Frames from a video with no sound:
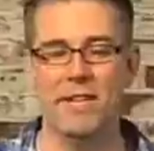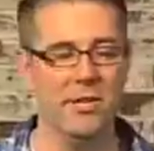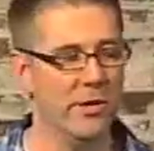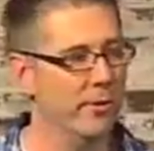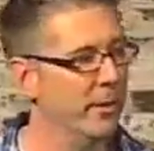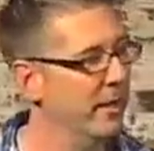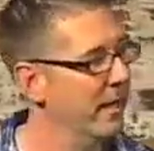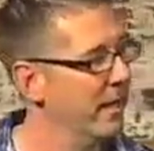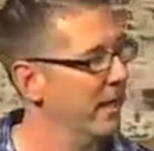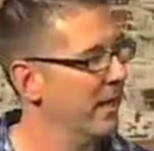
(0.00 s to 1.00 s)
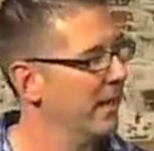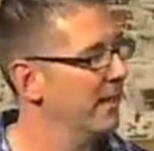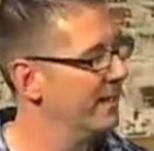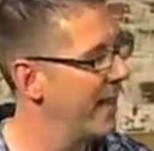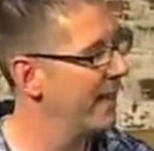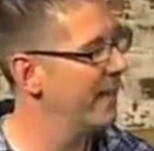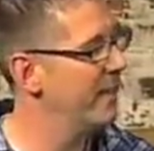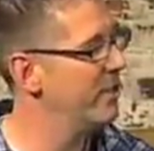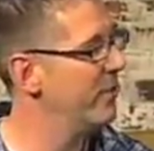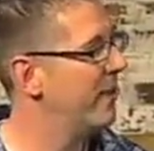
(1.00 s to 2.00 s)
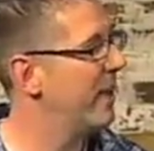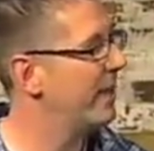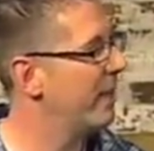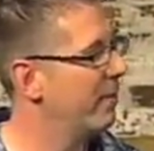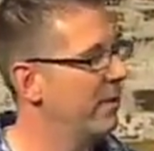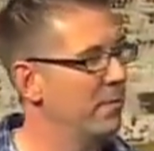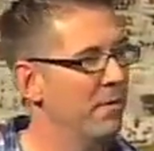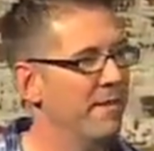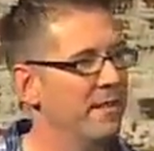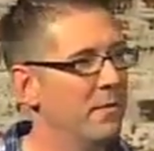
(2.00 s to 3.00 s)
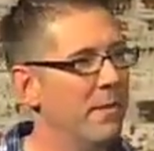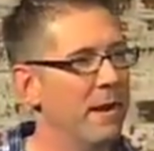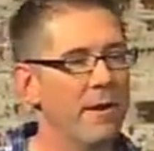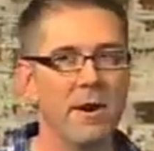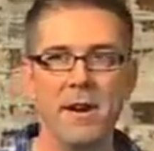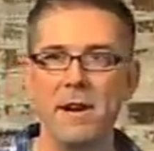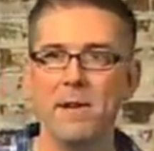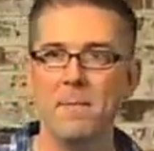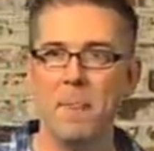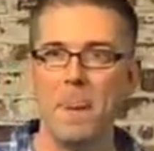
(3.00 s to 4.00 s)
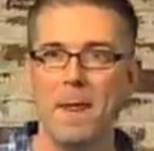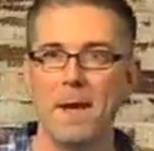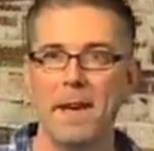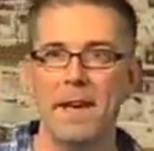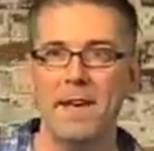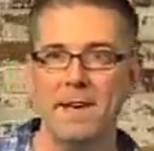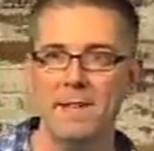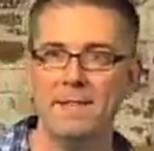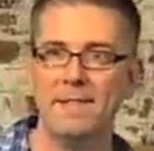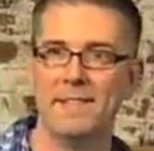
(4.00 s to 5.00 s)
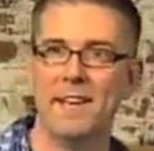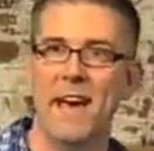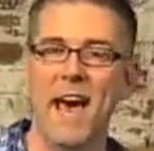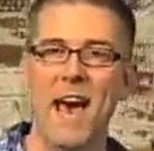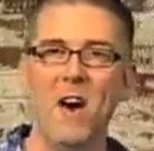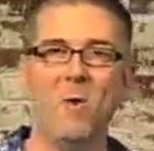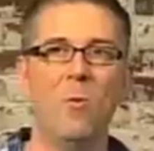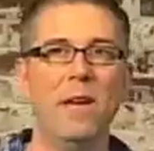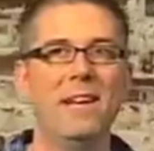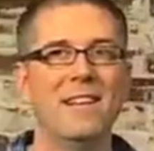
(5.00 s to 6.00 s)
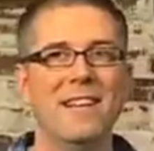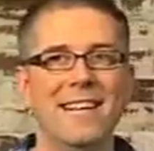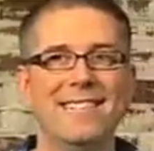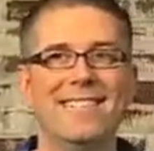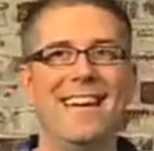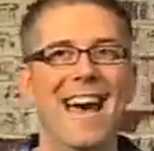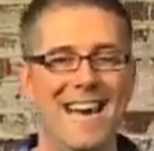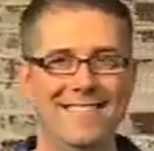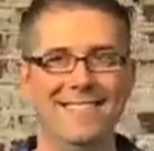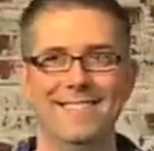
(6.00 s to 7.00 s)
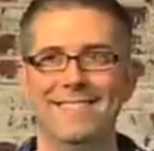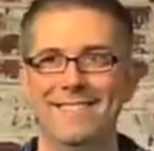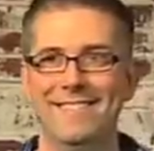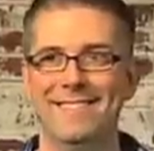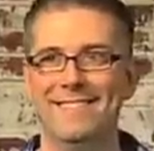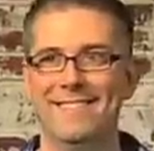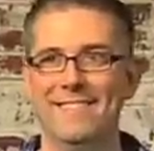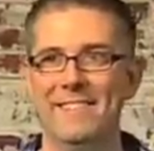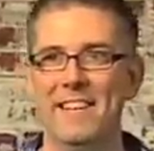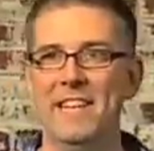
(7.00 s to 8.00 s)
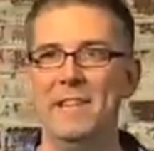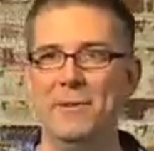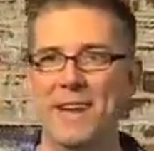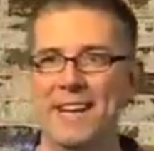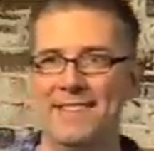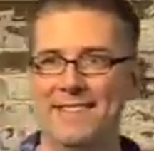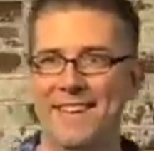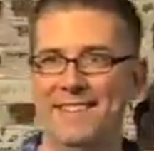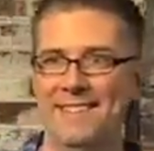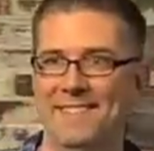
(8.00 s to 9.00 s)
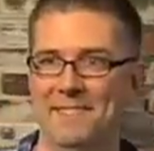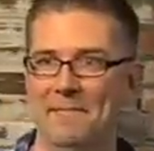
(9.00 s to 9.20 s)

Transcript: an issue. The second issue that really prevents a barrier here is how we collect taxes in the United States.